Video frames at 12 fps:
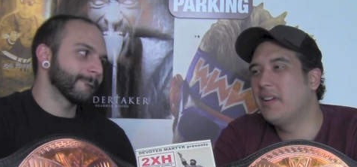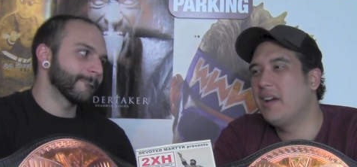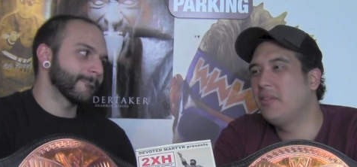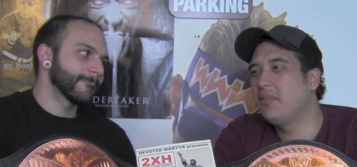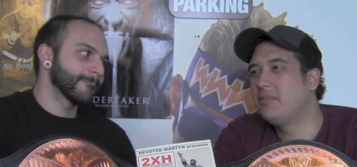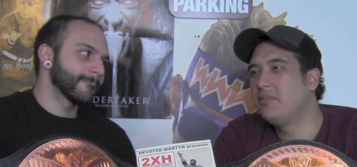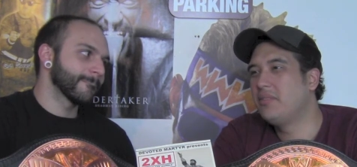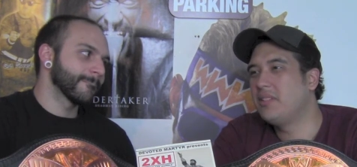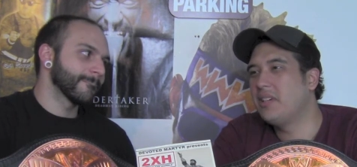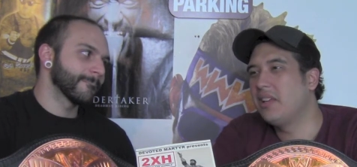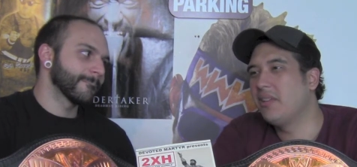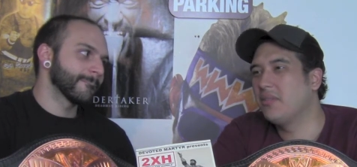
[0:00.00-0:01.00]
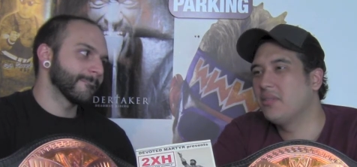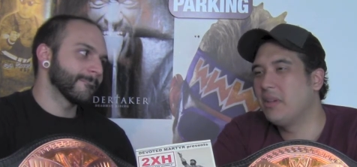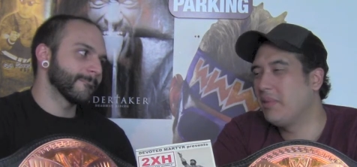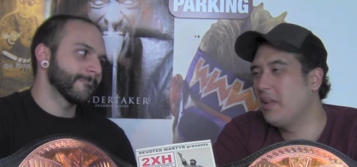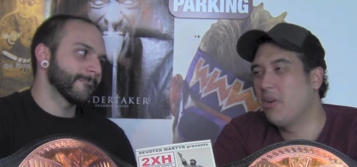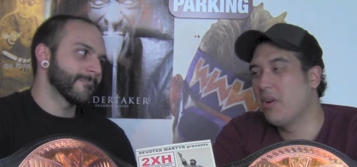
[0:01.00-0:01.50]
Speaker 1: title scene or
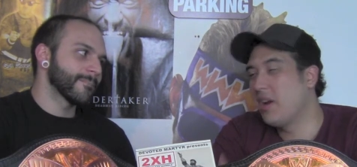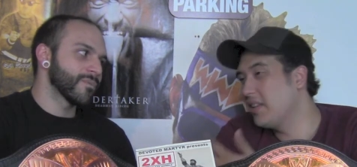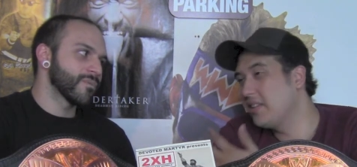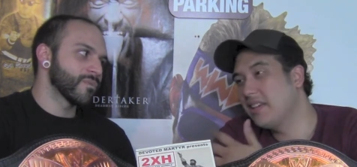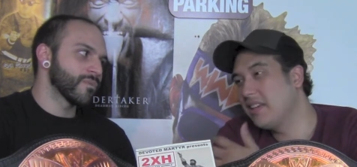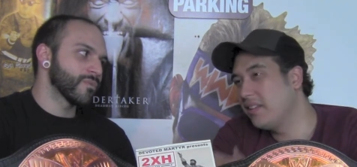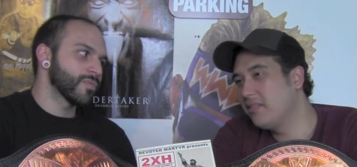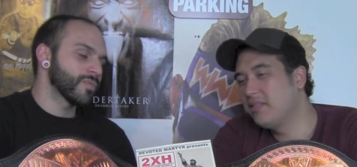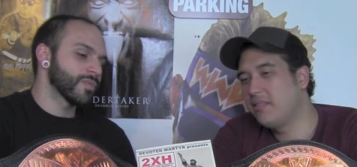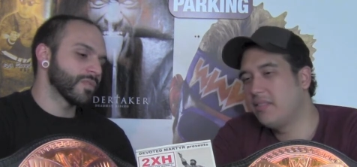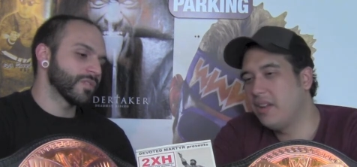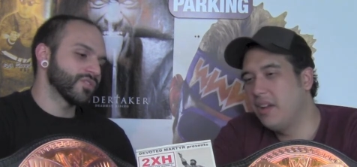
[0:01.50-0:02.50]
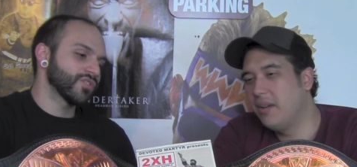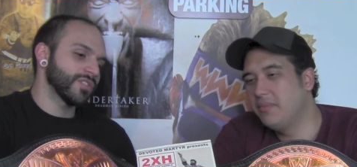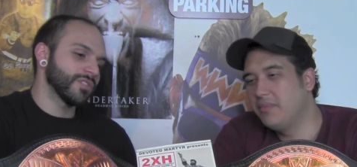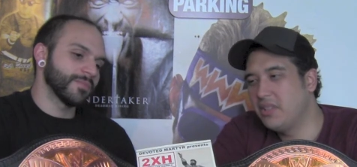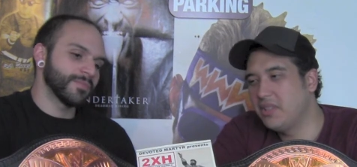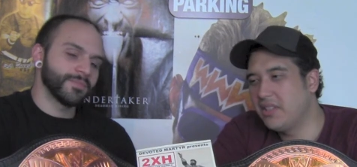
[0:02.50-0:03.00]
something, or any scene. Um,
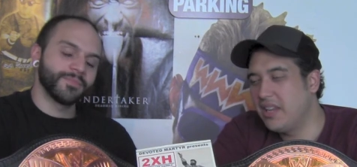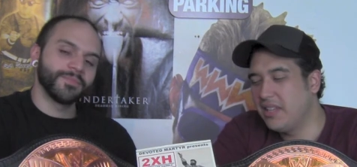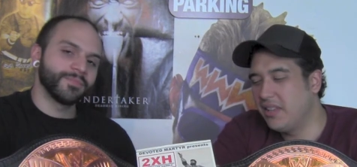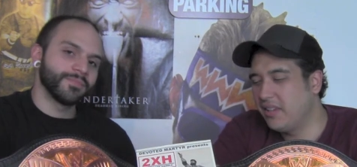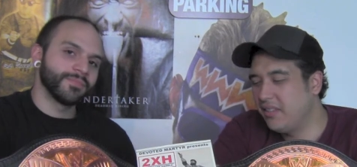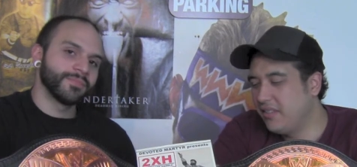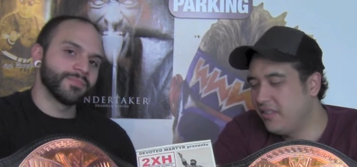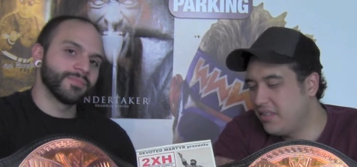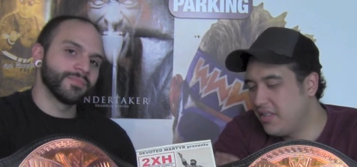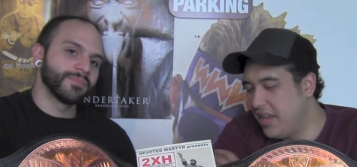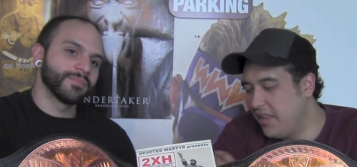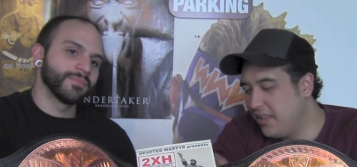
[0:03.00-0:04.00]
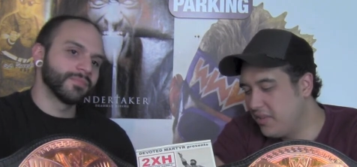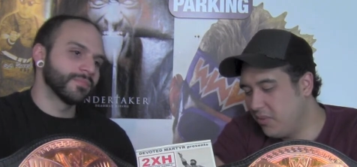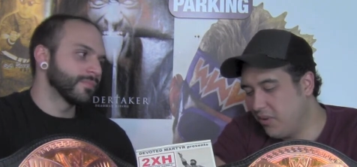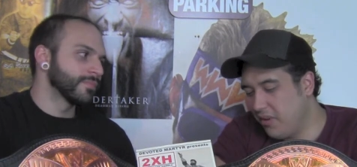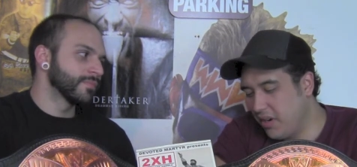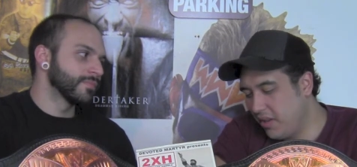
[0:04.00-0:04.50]
sure. Just anything to end this
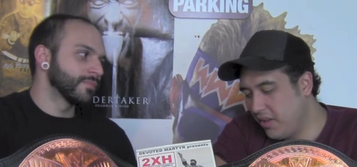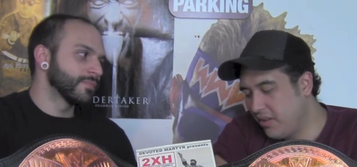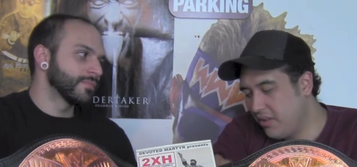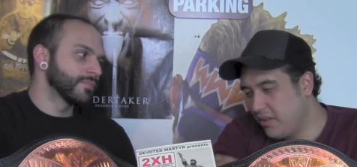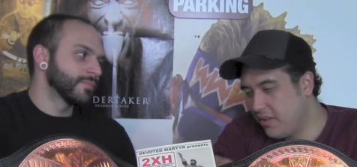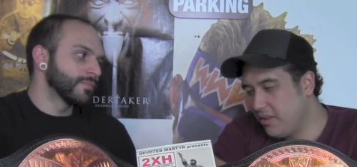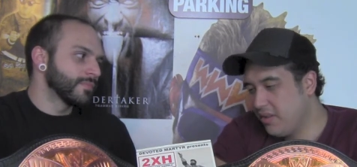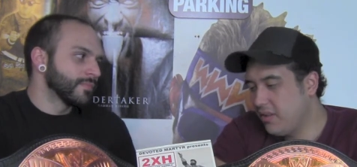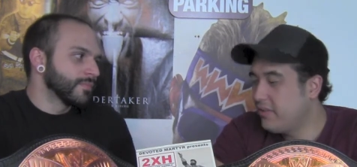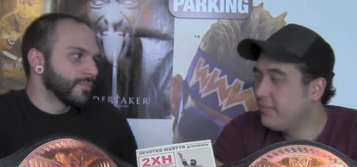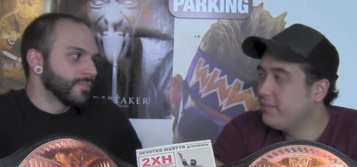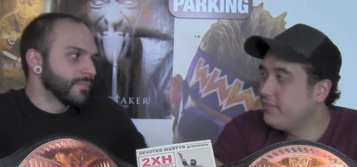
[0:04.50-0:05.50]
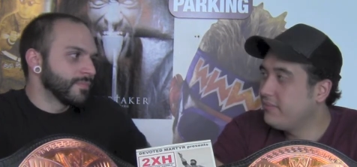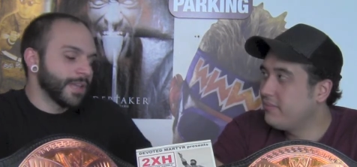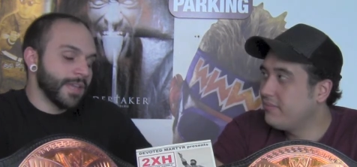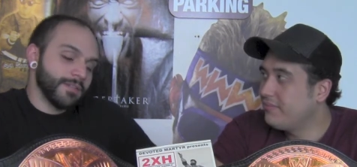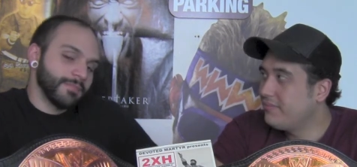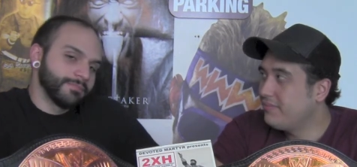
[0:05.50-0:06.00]
one already.
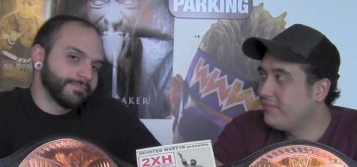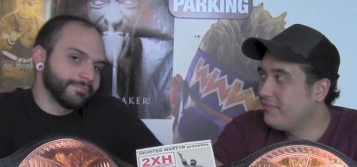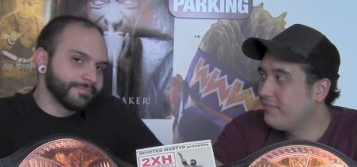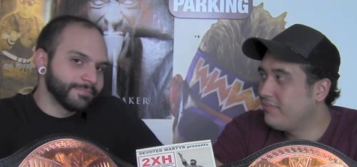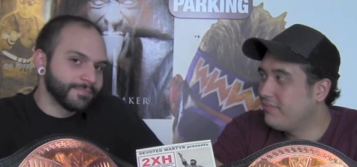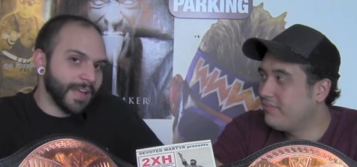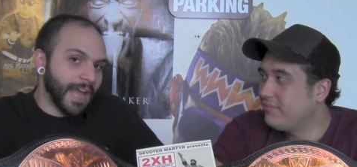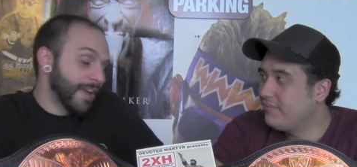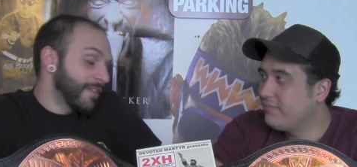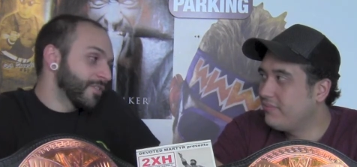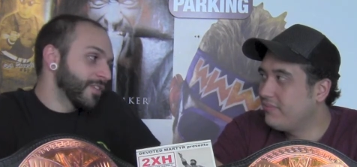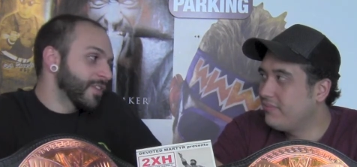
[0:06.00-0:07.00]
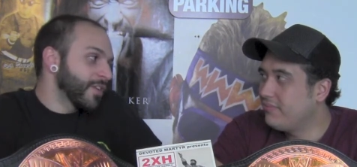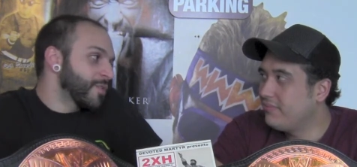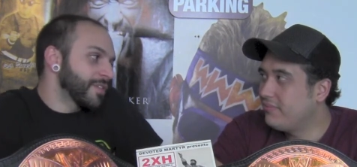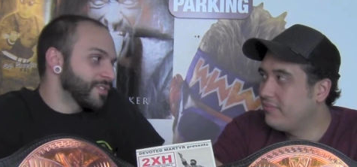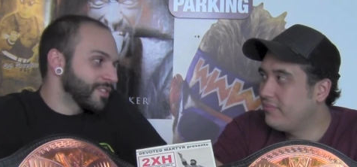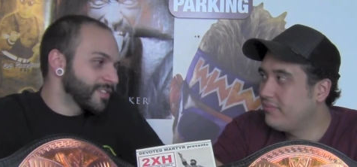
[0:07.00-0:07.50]
Speaker 2: Yeah. I don't really know
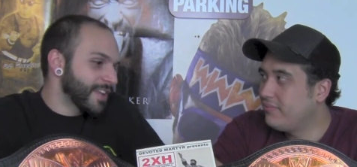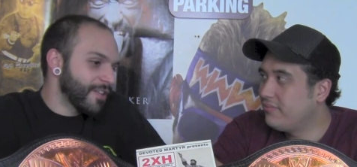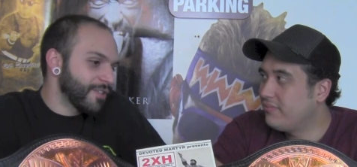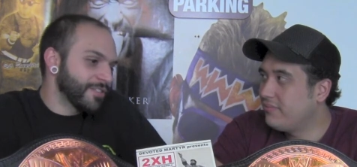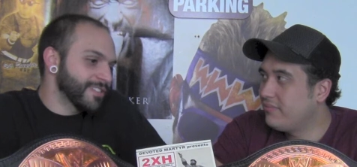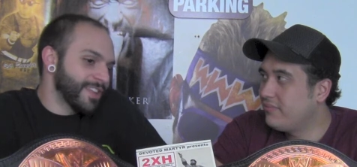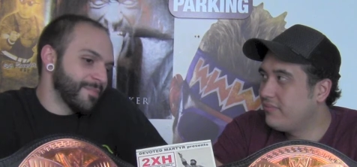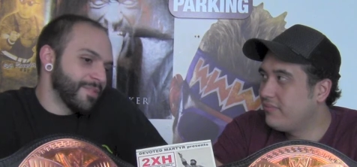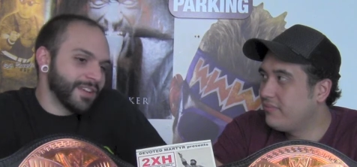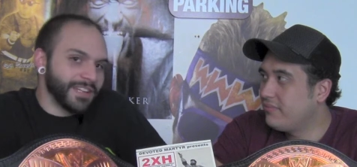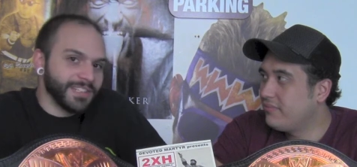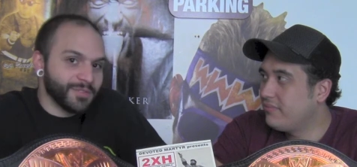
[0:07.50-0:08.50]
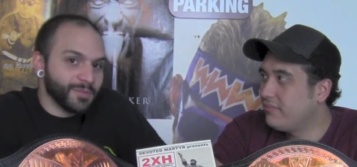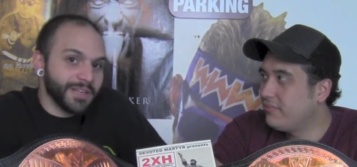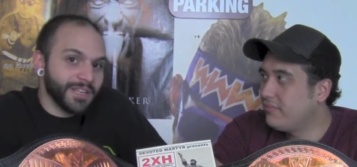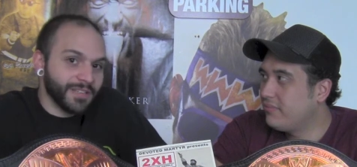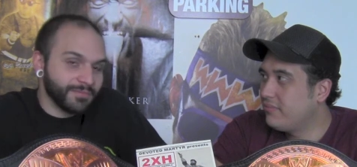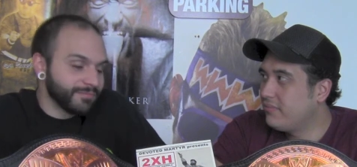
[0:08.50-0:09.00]
what else to say other than CM Punk needs to
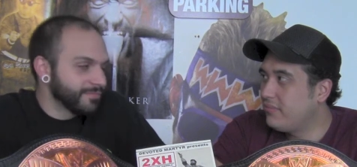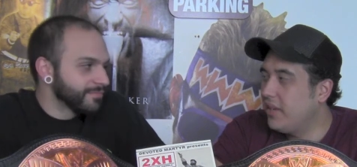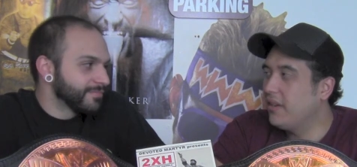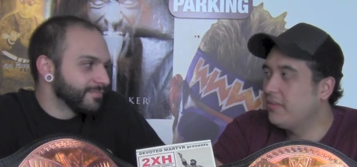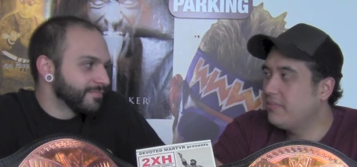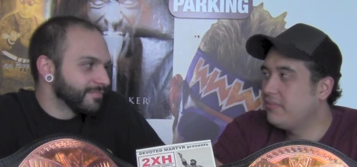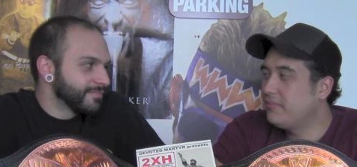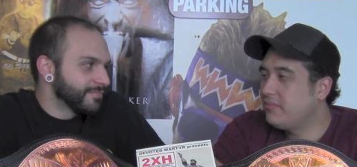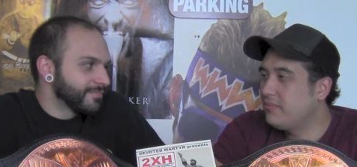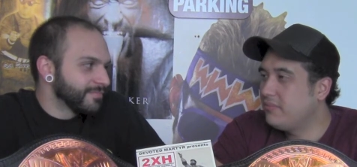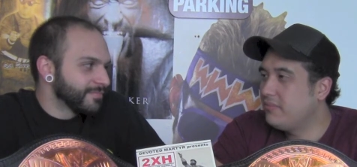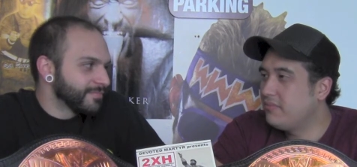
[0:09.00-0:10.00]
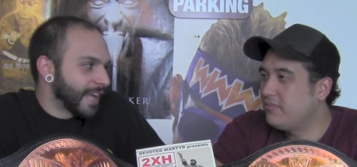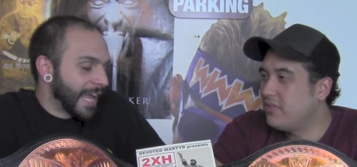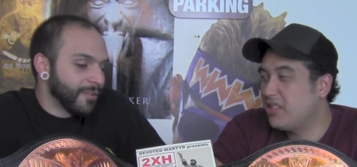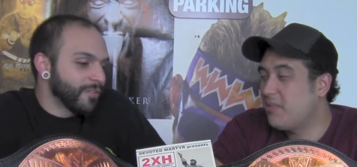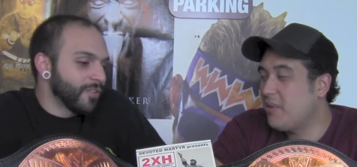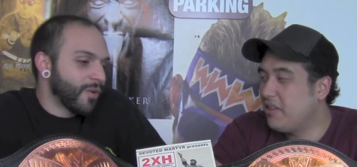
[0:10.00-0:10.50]
win. Yeah. I
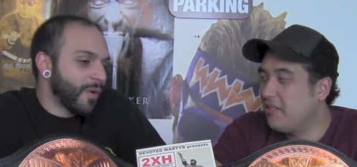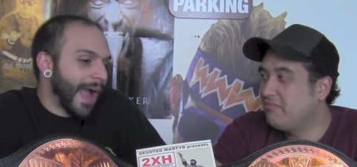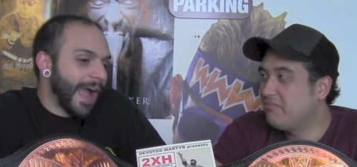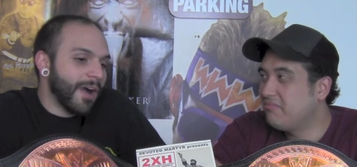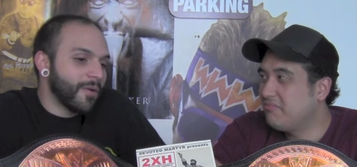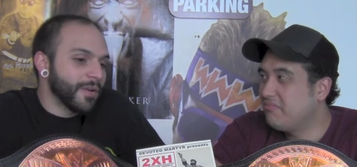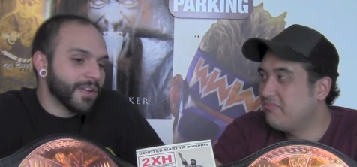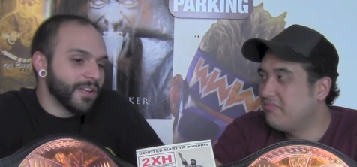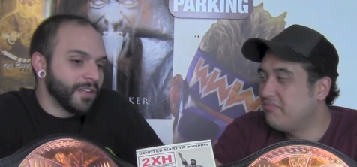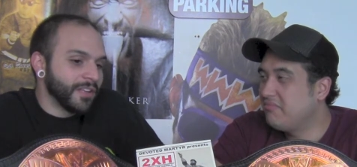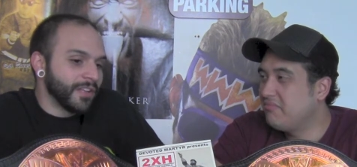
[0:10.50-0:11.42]
don't know how it could